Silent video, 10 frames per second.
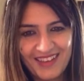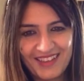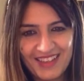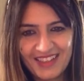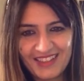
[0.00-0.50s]

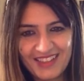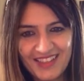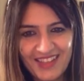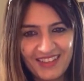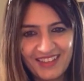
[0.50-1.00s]
It's like a
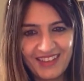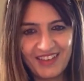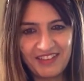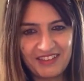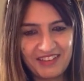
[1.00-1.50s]
snake in the
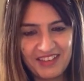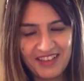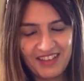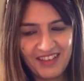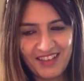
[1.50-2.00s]

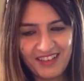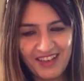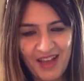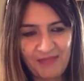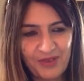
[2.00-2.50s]
in the
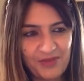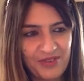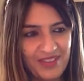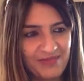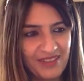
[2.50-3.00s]
laptop
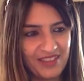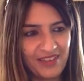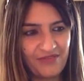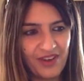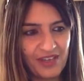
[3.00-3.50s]
or something,
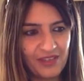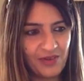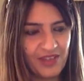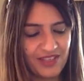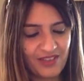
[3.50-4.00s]
that white
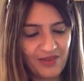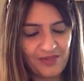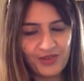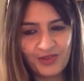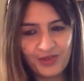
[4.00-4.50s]
noise. So I'm
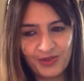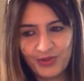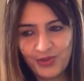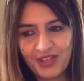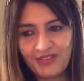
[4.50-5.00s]
going to do
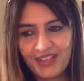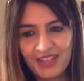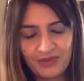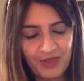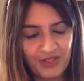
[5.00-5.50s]
quick
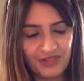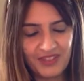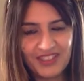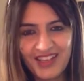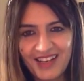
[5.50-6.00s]
readings because if
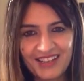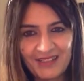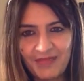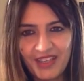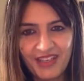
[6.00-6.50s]
it
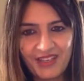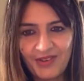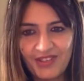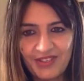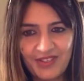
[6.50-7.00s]
starts making a
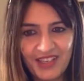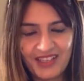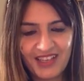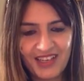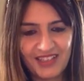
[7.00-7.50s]
noise, you
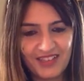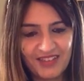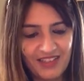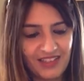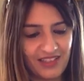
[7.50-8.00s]
guys can't hear
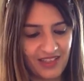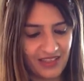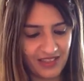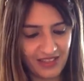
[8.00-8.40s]
anything.